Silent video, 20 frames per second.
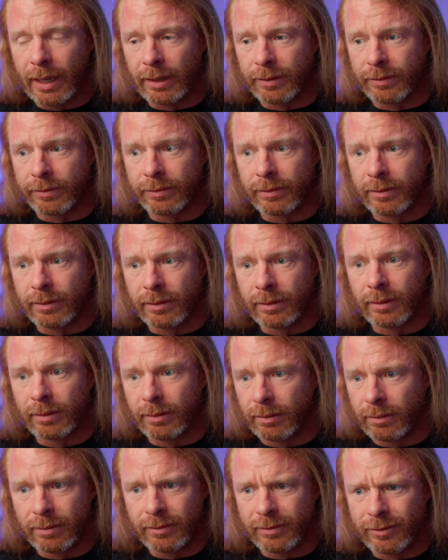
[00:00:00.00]
It's
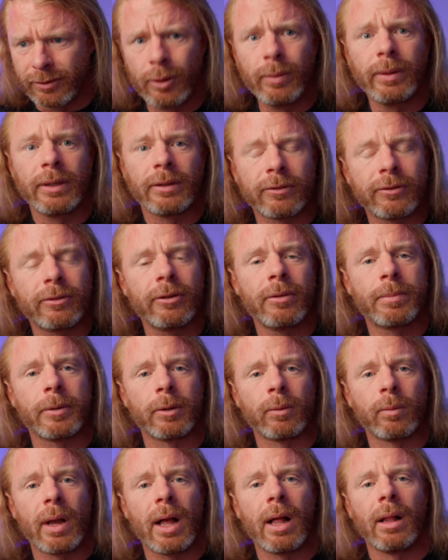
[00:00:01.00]
doing
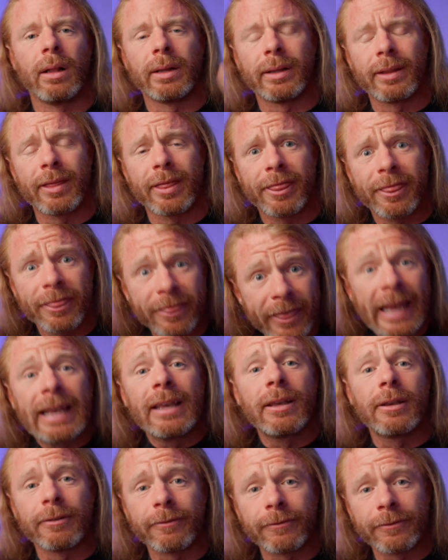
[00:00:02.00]
super well, and
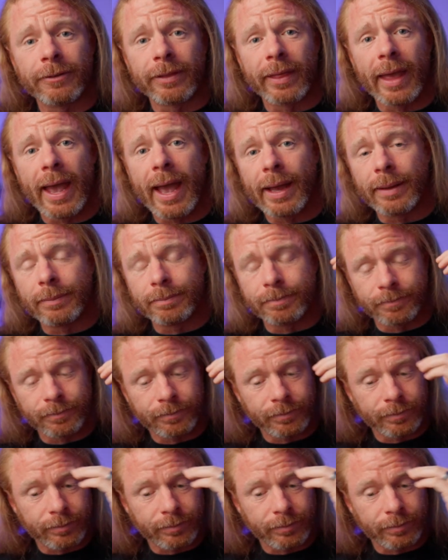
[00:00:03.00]
thank you for that.